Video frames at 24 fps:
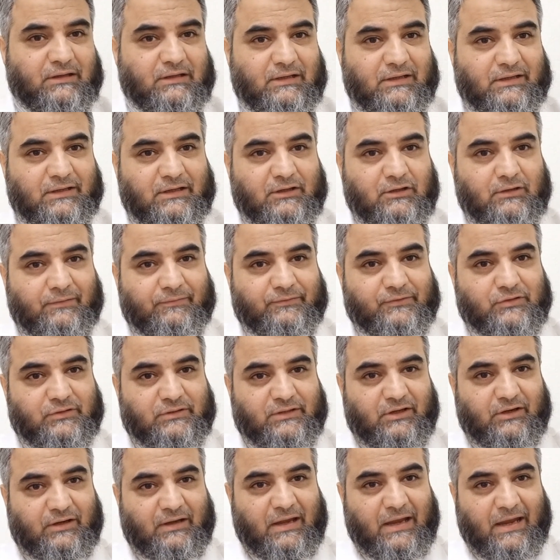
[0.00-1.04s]
cleaning of
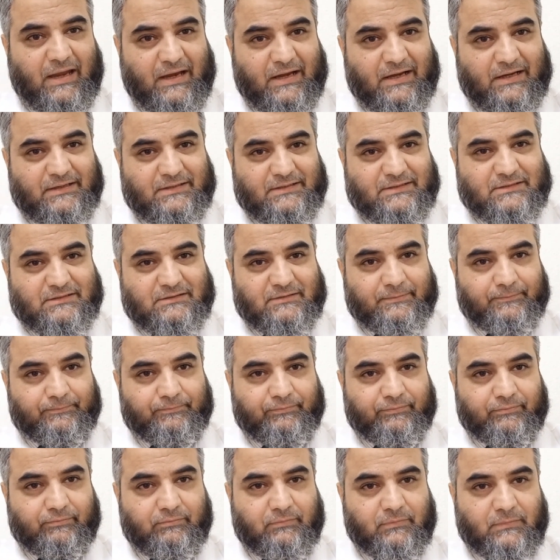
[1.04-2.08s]
their hands,
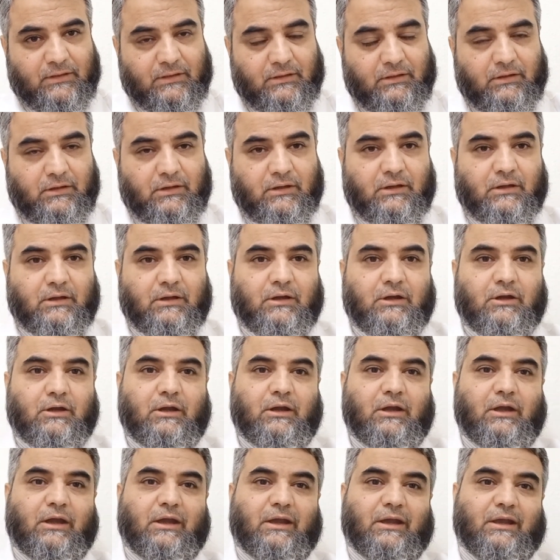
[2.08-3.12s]

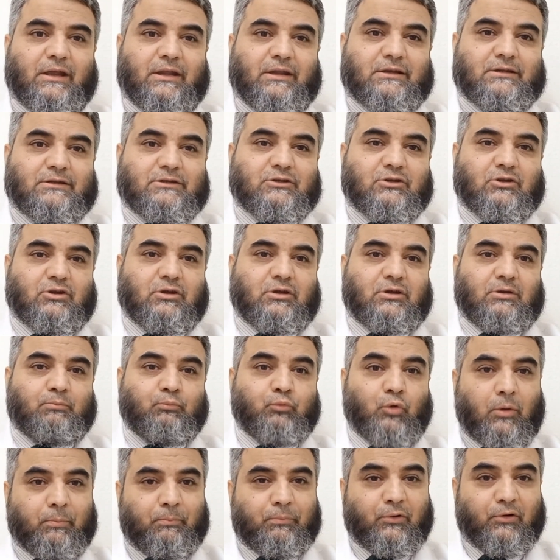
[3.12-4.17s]
and
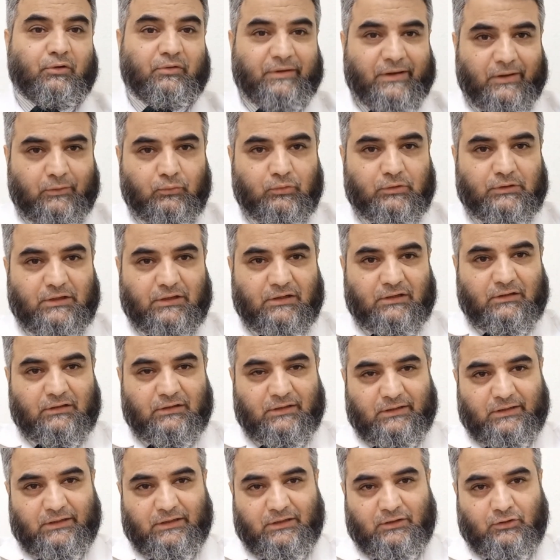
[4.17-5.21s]
proper regular
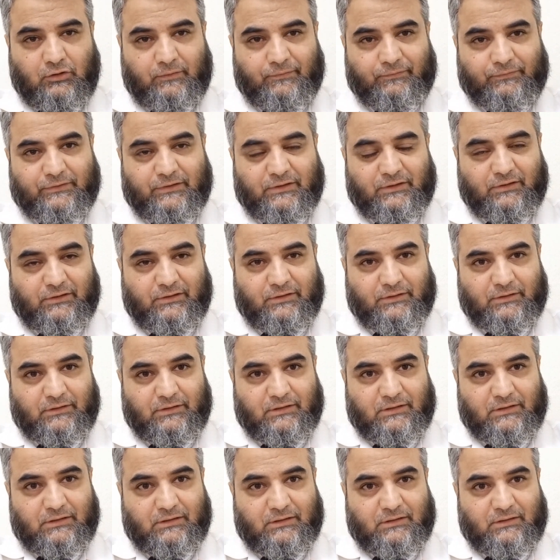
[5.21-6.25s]
cleaning of
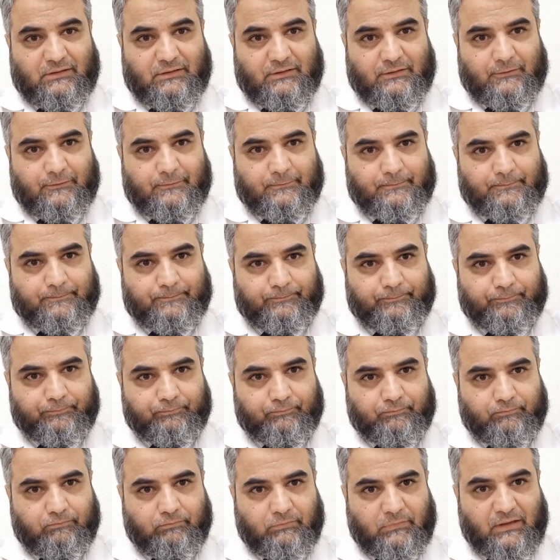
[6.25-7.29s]
their
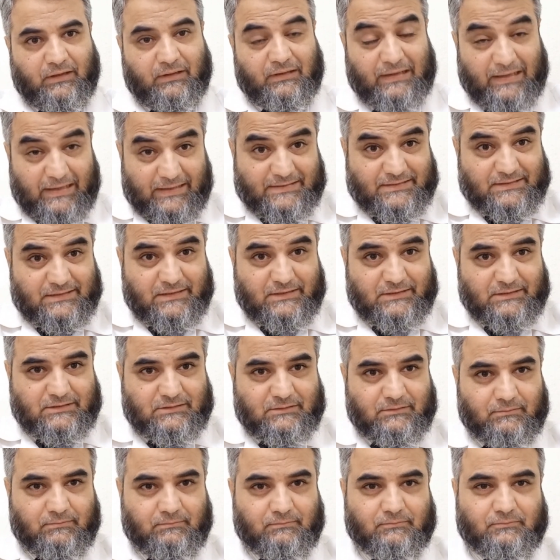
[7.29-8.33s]

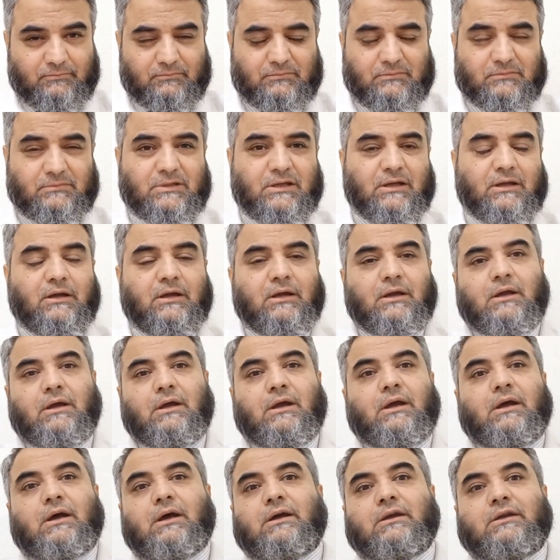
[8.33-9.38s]
lenses.
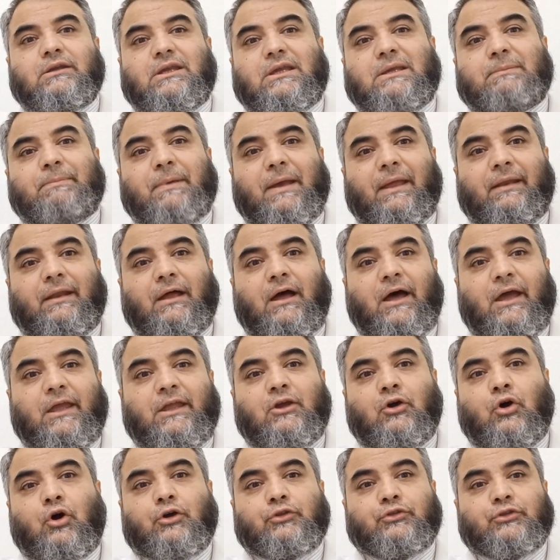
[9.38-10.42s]
Keep an
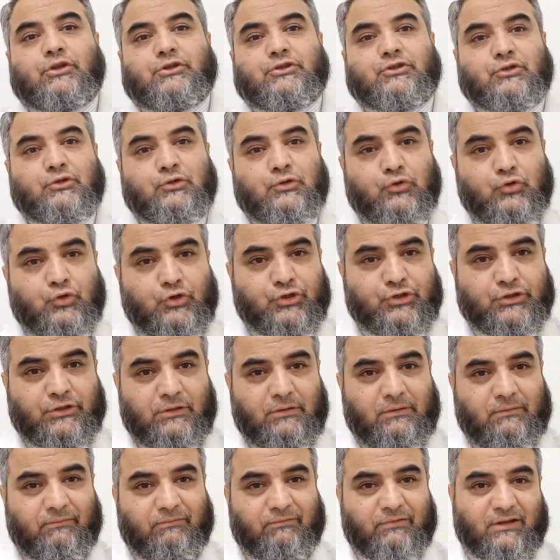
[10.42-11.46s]
eye on the
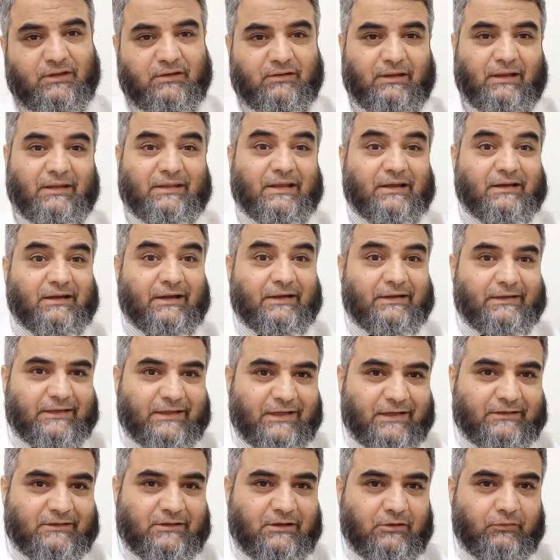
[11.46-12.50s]
solution and the
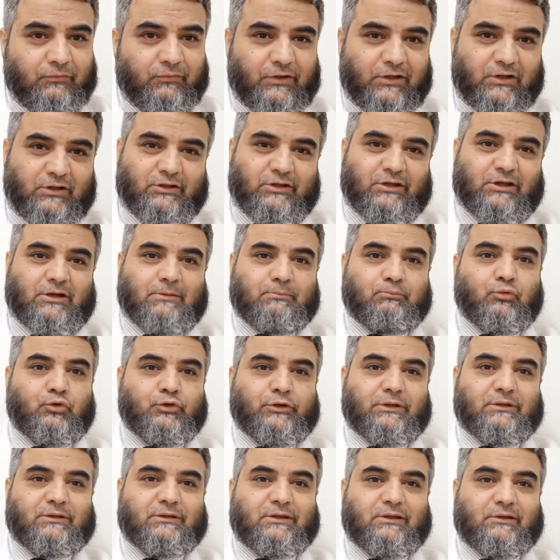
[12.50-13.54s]
container where they are
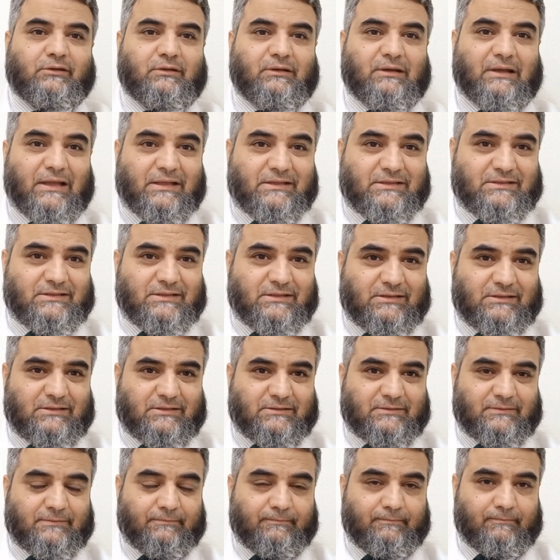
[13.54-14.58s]
putting their
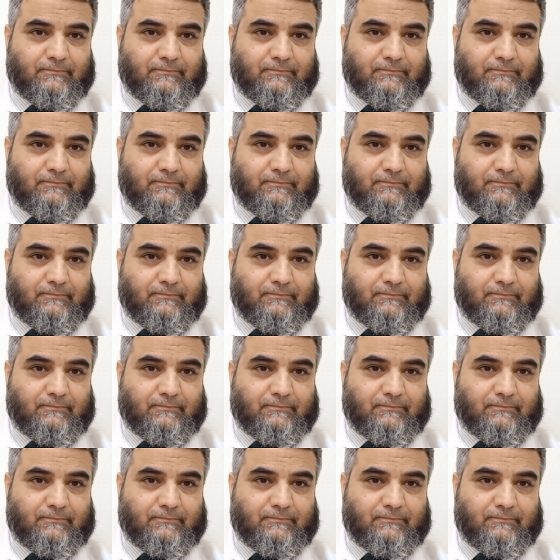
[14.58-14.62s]
lenses.